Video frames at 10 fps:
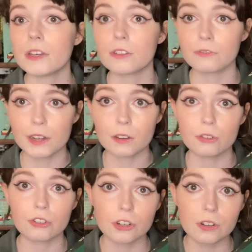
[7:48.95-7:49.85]
his fellow
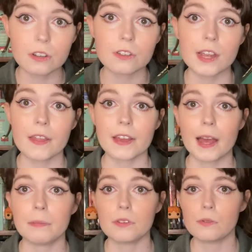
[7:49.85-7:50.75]
students at the
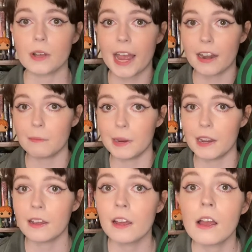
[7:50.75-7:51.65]
Capital
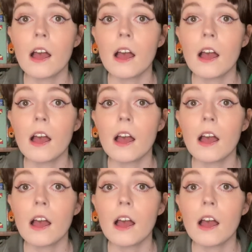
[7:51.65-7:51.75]
Academy